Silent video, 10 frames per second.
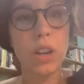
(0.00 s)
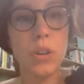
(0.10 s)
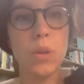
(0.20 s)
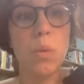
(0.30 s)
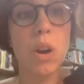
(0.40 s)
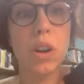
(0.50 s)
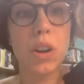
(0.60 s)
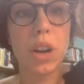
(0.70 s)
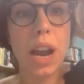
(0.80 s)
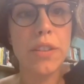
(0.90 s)
a new work
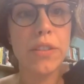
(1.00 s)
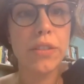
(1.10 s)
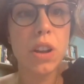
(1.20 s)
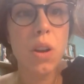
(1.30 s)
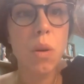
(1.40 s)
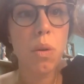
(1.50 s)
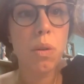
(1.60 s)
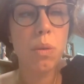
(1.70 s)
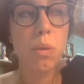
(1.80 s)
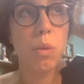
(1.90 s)
or kind of
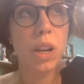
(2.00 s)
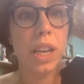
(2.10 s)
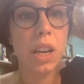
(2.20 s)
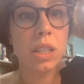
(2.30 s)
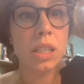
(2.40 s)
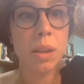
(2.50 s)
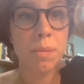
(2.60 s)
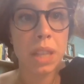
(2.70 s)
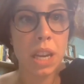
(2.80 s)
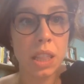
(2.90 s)
working on
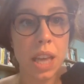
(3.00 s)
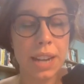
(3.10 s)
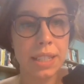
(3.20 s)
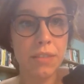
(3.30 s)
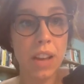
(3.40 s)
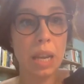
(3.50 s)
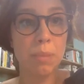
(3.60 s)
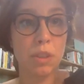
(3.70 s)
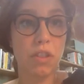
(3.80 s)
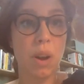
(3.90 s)
something that
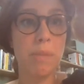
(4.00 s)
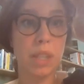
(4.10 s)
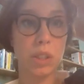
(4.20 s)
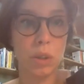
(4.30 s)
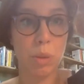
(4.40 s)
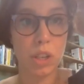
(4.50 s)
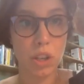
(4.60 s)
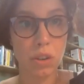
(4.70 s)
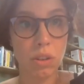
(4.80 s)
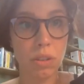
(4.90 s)
developed from this
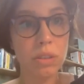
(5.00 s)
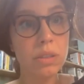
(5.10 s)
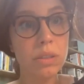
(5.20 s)
original